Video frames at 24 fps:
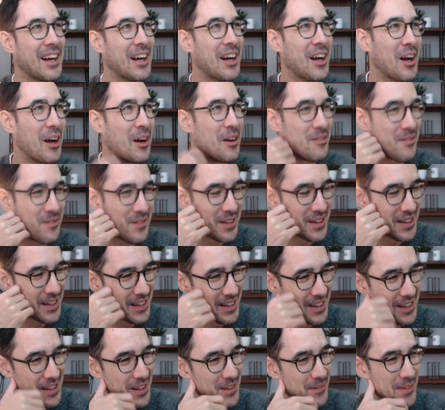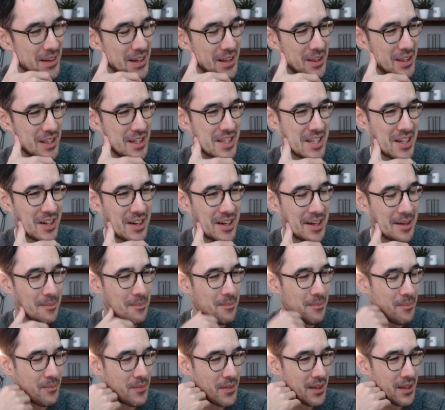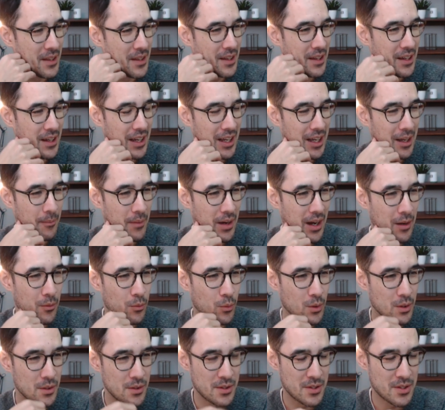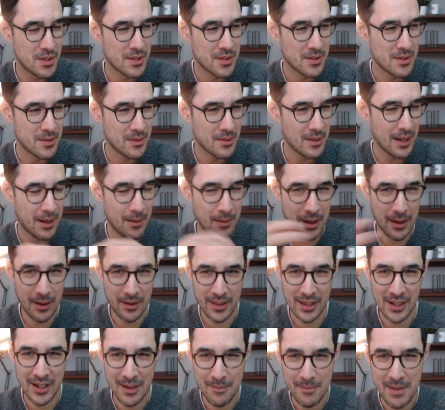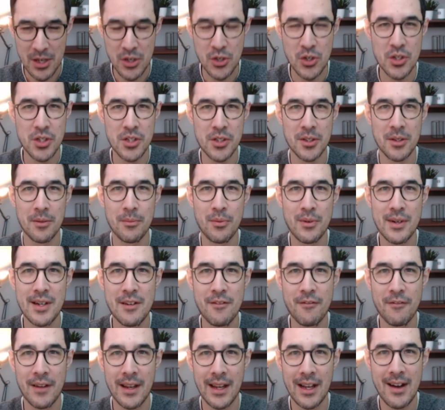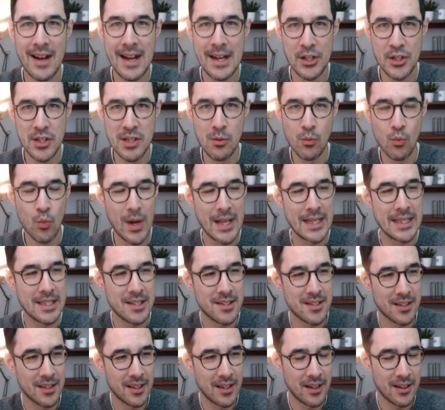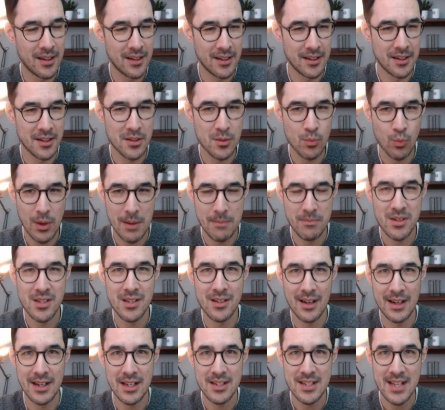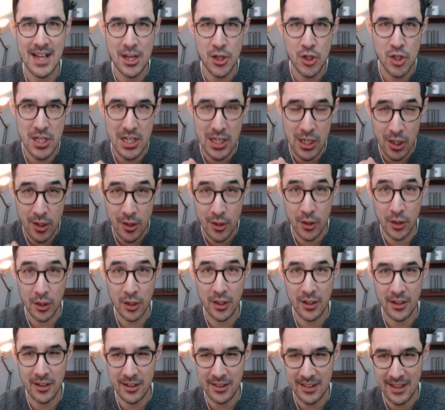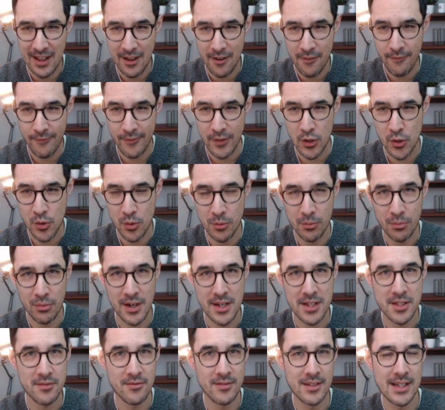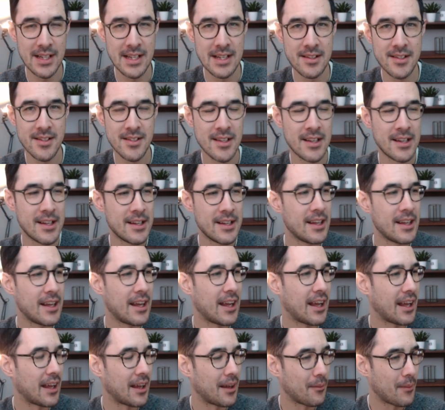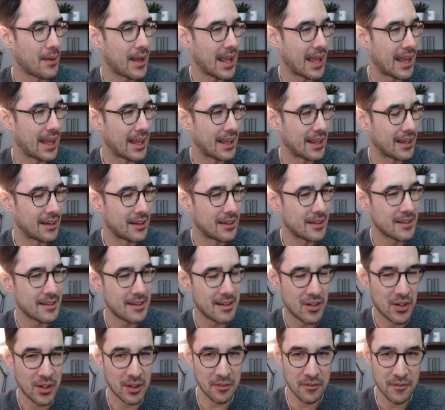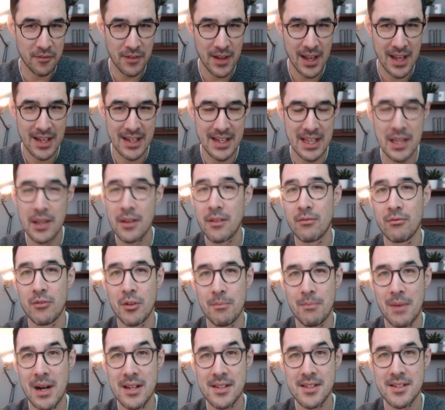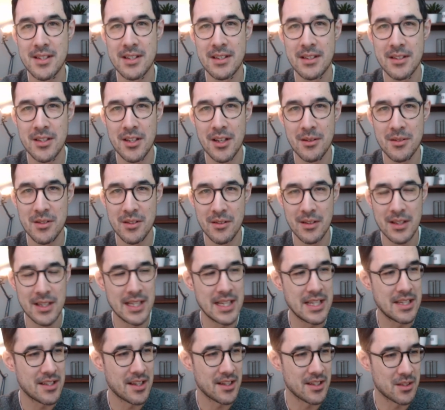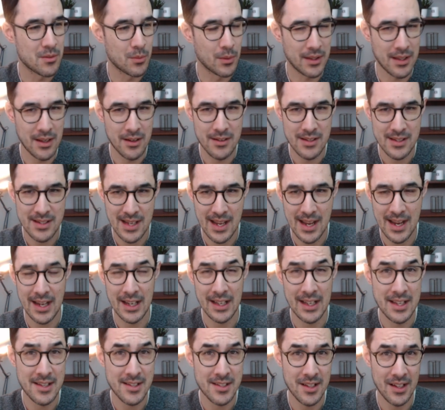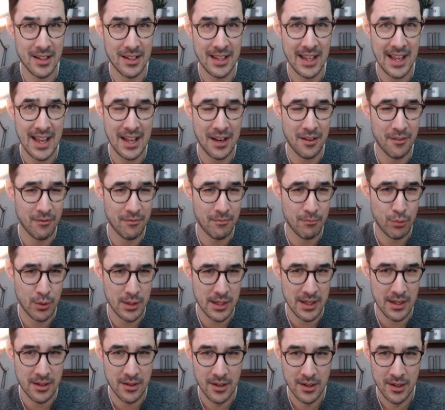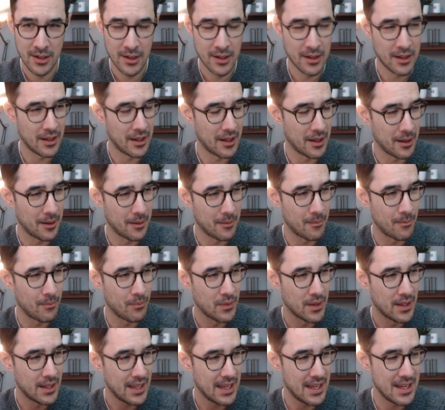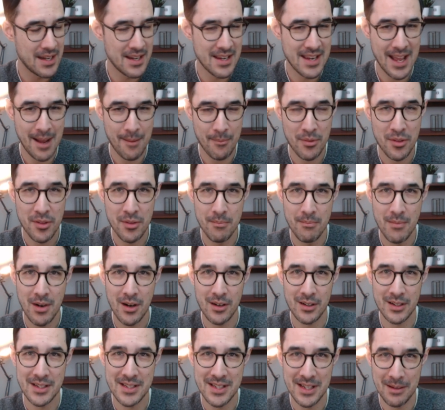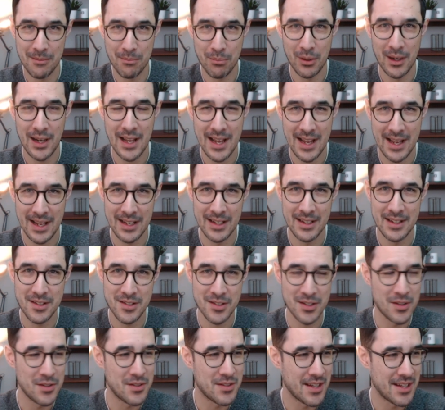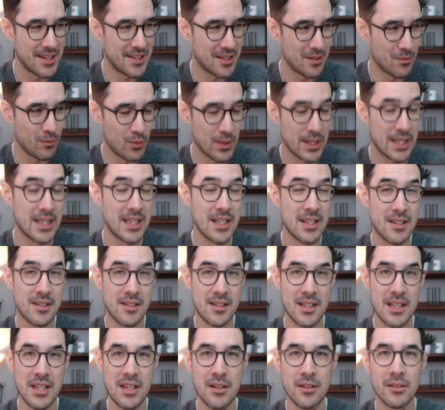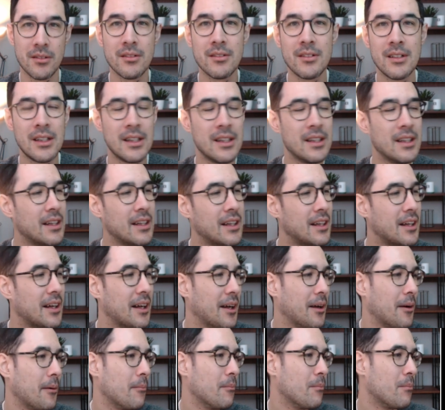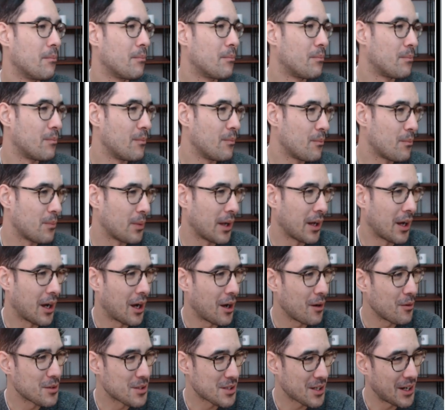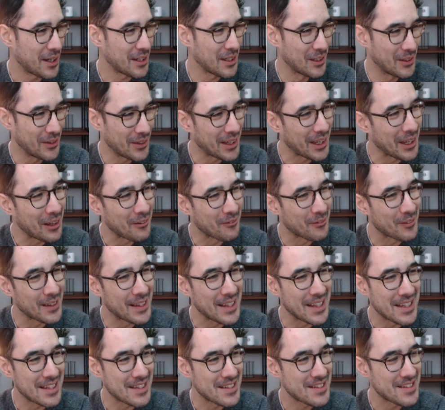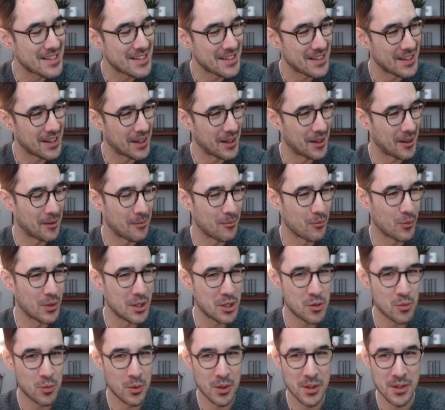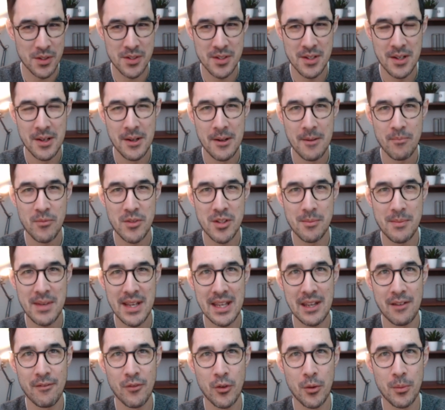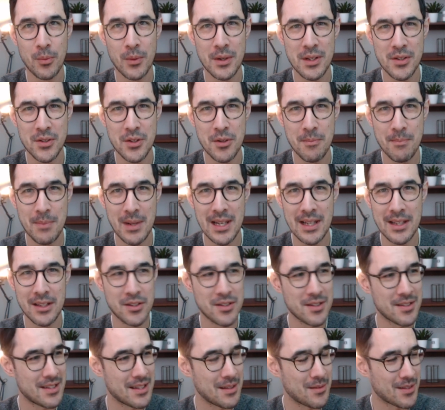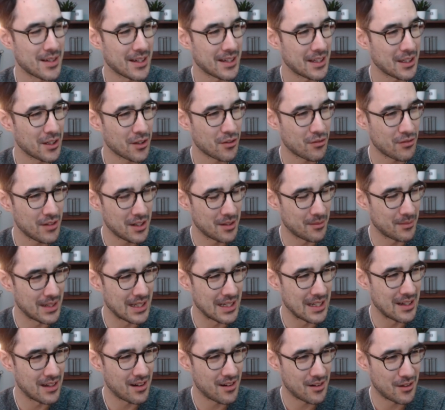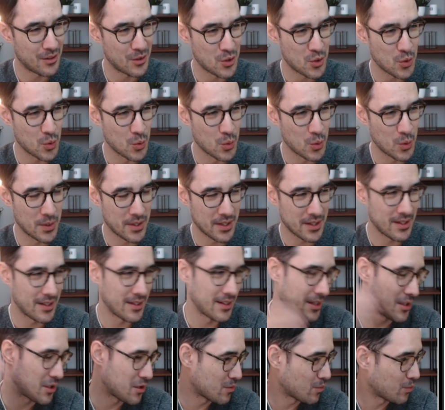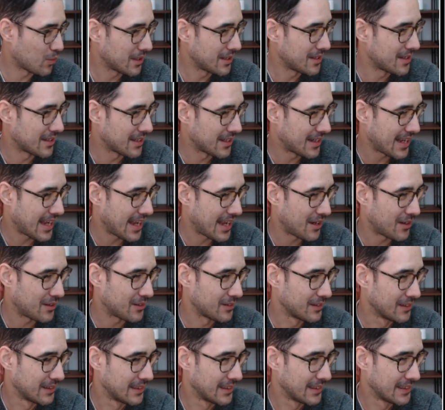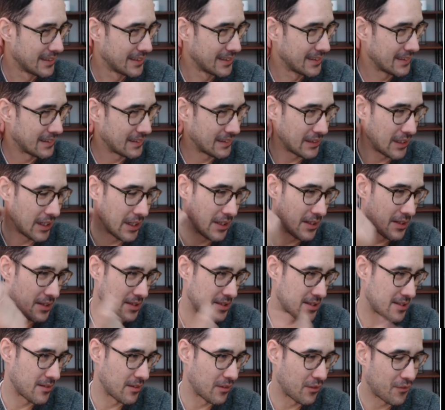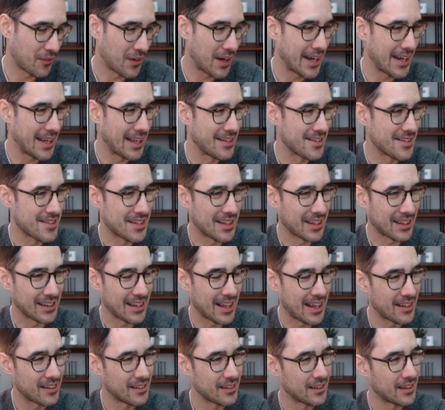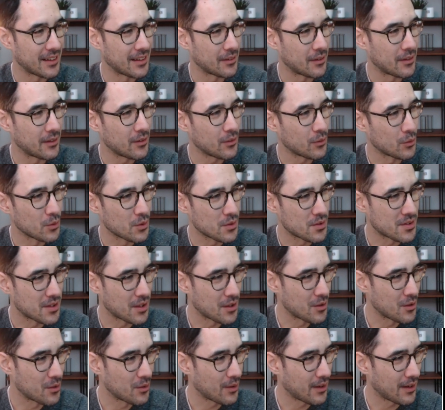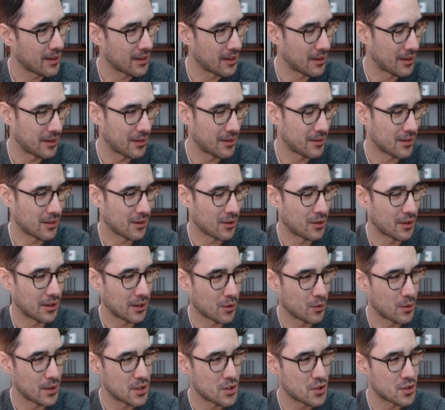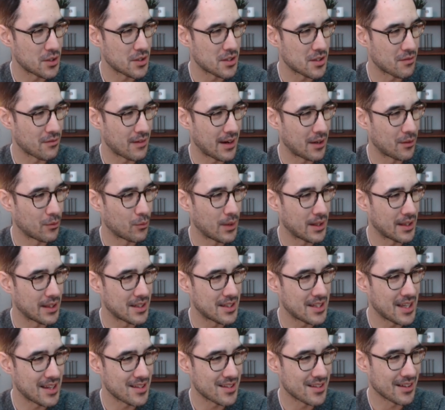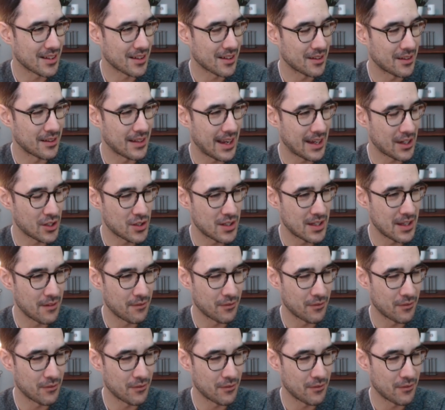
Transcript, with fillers: Um, I mean, at the time, um, I was, I think I mentioned in the briefing, I actually went to the Hertz website to actually look at their official press release. Um, and it looked fairly robust in terms of the details of what they were saying. They certainly had a pretty um, in depth marketing plan associated with this deal. Um, but I was kind of looking for this, um, which was to me 4.2 billion just seems like an incredibly large order, and I just wondered how Hertz is financing that, and also the kind of questions around whether Tesla can actually